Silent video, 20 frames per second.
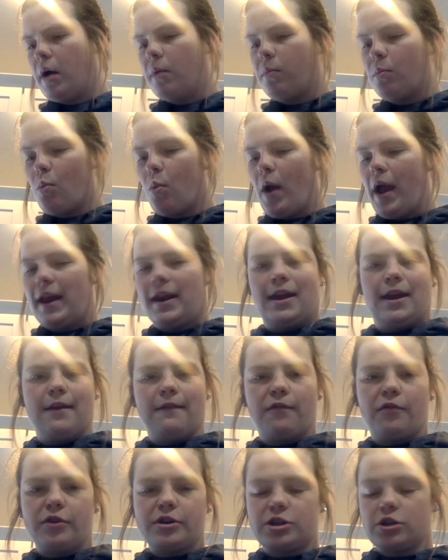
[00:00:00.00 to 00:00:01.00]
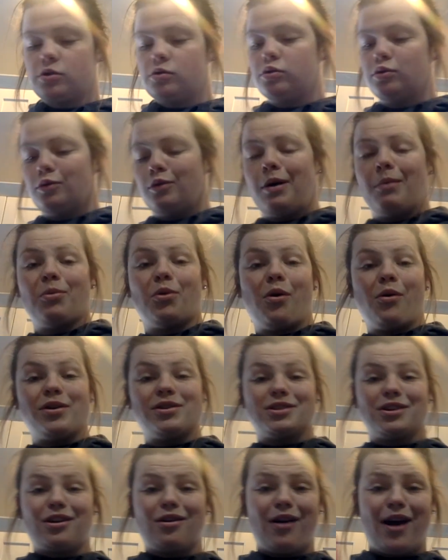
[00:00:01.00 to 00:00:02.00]
I'm waiting for it to cool. I'm going
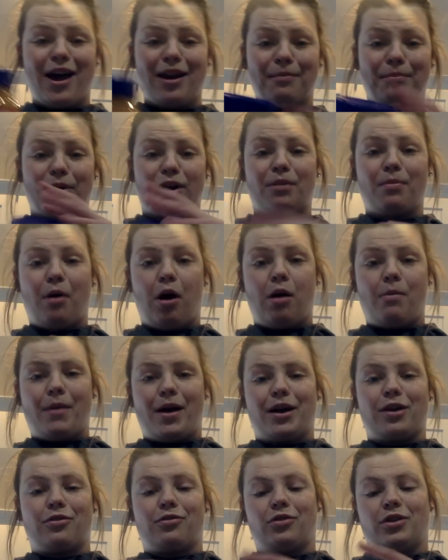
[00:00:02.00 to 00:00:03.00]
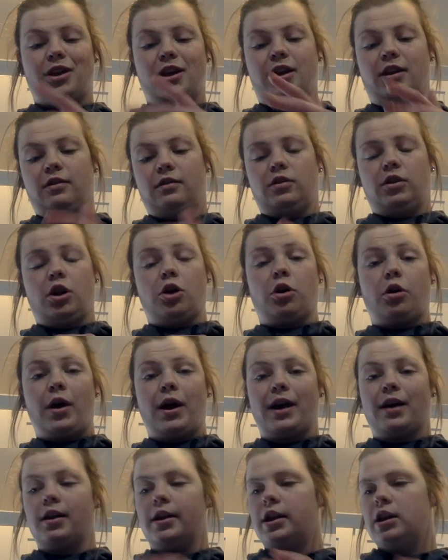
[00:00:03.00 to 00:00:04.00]
to go ahead and put up all my ingredients, go ahead
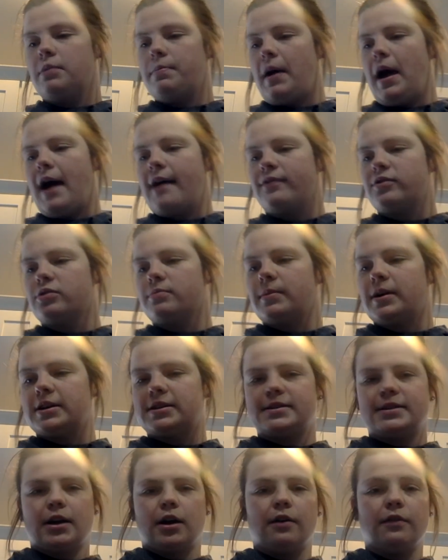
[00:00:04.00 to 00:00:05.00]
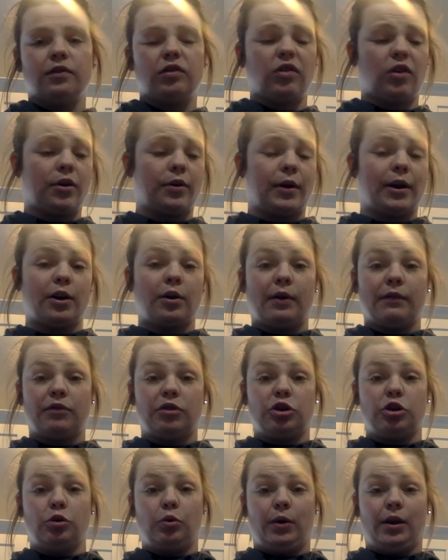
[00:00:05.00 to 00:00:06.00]
and clean up after myself so I don't have to
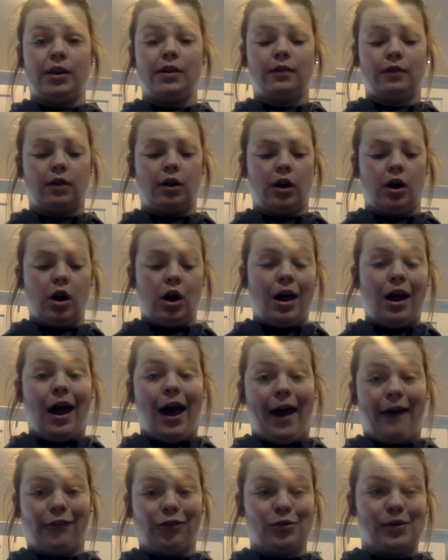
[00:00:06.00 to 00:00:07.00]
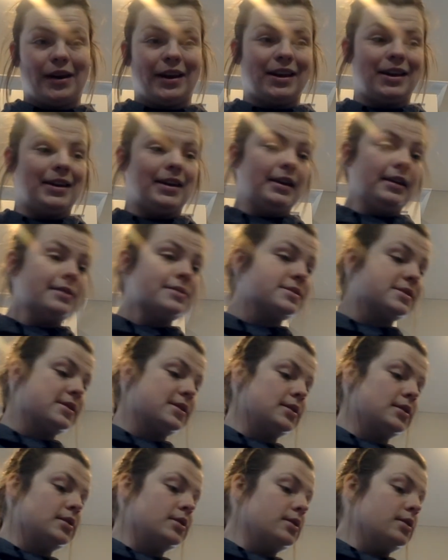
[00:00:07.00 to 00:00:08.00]
do it after I eat.
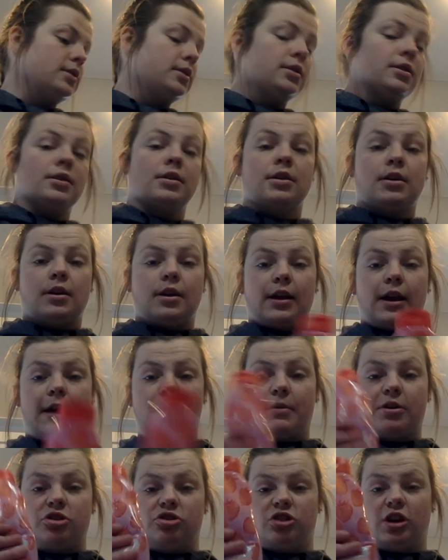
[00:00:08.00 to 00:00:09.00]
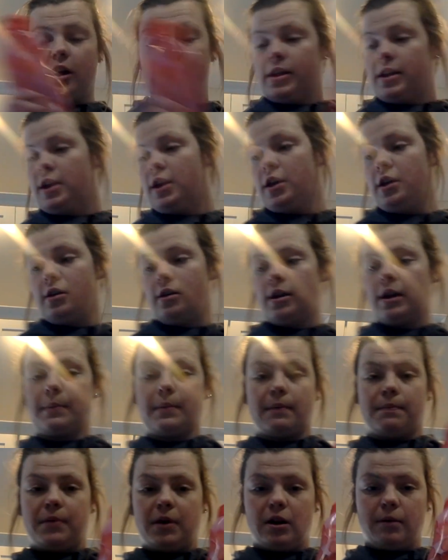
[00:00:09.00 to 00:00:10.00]
Got my jelly here, got my
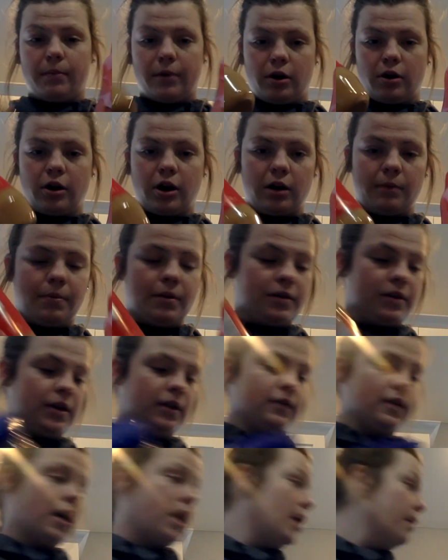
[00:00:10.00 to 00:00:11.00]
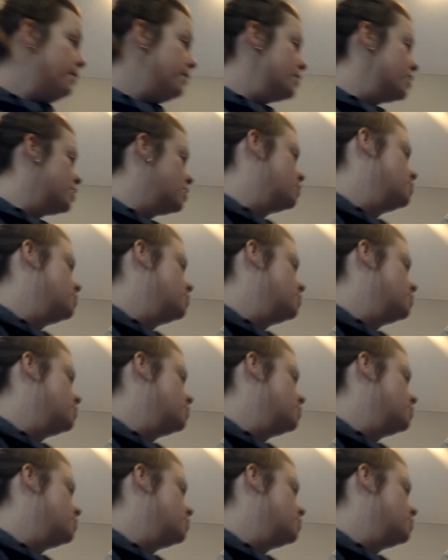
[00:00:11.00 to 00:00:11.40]
peanut butter, gonna put these up.